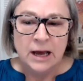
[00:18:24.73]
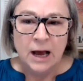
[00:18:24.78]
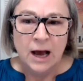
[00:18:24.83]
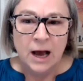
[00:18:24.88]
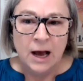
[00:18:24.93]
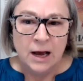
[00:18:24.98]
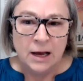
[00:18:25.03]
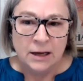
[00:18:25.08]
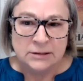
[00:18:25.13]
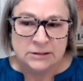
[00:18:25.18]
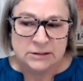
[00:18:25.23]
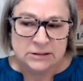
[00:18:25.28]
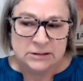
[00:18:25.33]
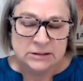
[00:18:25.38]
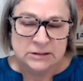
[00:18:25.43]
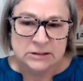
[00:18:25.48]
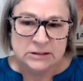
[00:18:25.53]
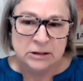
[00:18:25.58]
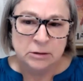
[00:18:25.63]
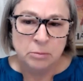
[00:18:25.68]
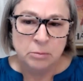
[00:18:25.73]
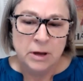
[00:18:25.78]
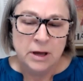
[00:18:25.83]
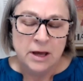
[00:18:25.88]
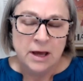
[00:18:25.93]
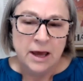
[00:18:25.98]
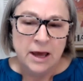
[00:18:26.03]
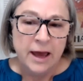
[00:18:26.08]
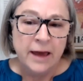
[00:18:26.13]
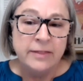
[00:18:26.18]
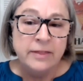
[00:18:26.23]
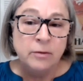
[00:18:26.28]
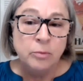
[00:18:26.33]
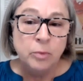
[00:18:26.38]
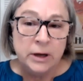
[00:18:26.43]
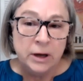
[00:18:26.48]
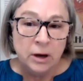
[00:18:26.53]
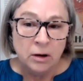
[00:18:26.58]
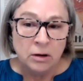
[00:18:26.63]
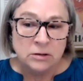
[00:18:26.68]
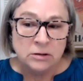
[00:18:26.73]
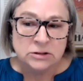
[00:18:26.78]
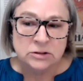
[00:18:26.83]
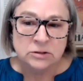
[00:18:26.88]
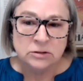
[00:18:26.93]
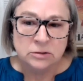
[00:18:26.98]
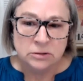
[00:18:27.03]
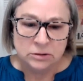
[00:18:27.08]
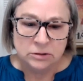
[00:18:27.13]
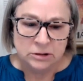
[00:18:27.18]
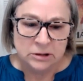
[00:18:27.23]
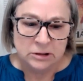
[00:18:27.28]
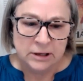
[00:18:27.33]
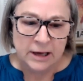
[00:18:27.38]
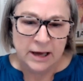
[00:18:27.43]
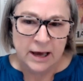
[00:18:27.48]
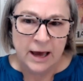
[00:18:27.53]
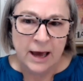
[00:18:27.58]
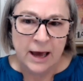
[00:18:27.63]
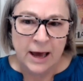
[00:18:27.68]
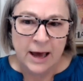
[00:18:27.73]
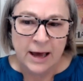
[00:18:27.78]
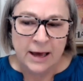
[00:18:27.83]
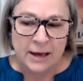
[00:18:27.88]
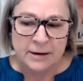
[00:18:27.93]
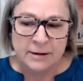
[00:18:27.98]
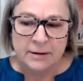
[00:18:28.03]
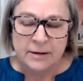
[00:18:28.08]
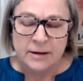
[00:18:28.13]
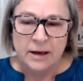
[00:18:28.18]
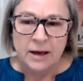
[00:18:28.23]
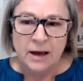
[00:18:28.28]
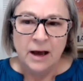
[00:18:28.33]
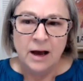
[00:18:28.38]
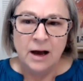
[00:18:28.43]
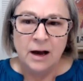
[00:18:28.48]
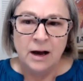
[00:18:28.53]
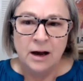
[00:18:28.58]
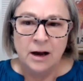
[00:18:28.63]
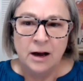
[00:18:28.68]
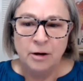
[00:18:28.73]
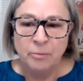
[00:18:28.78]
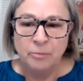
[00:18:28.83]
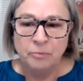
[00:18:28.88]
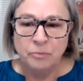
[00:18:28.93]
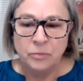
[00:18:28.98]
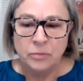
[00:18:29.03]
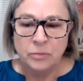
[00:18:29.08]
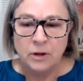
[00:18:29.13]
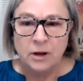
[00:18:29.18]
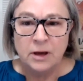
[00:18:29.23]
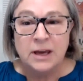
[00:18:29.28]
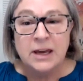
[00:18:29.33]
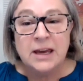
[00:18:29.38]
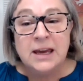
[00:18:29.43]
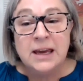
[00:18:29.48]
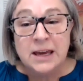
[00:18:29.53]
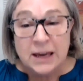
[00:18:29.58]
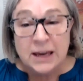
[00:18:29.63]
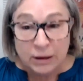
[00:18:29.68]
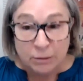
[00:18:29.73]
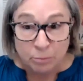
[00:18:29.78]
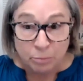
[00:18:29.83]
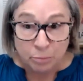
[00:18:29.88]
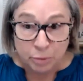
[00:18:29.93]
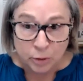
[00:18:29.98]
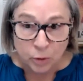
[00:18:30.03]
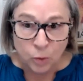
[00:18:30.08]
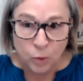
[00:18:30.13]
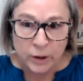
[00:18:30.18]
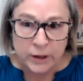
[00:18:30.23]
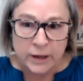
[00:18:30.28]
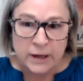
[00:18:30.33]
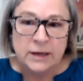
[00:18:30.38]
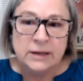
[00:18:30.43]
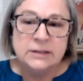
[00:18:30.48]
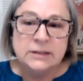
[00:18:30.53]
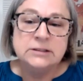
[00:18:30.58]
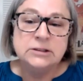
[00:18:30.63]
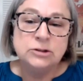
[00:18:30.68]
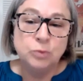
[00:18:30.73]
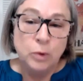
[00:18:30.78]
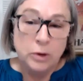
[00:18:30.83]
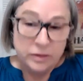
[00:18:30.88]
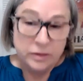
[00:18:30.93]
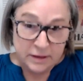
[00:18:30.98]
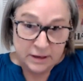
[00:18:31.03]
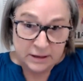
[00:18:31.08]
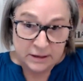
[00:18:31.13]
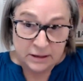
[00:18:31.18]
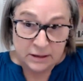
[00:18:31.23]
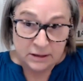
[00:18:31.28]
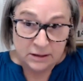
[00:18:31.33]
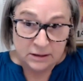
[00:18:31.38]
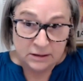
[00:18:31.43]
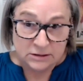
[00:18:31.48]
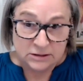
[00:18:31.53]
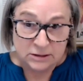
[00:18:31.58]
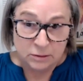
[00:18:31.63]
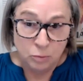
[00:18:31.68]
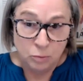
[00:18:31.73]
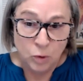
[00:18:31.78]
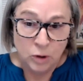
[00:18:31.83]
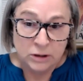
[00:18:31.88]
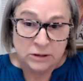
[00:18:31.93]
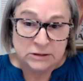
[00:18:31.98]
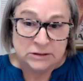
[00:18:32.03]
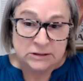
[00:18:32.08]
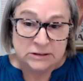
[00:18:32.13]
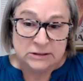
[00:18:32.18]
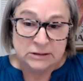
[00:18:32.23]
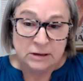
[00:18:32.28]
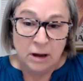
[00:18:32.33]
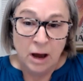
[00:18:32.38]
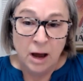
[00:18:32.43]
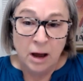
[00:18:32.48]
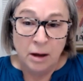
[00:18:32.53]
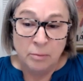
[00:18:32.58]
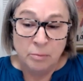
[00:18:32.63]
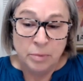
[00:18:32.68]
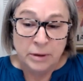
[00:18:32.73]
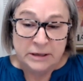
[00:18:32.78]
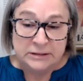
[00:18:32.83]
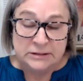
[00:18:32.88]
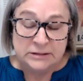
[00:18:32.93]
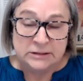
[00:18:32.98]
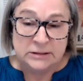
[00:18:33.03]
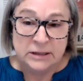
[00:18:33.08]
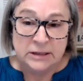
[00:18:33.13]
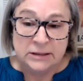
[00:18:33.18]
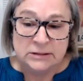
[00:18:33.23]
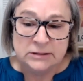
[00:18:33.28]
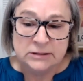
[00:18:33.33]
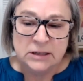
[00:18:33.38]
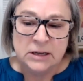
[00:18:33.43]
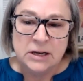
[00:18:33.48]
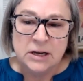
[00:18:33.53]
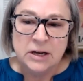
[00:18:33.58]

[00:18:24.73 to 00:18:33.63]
uh, system. And then we also look at um, key employees within someone's uh, business.